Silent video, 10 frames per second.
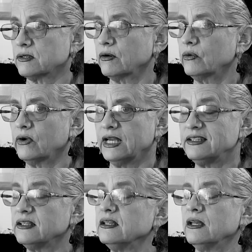So it
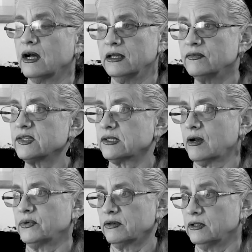did not even
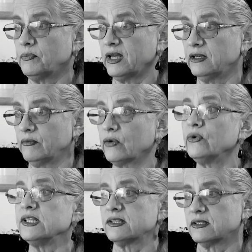stop during the pandemic.
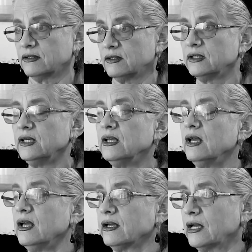We still
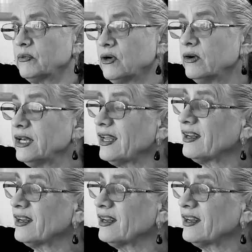kept going.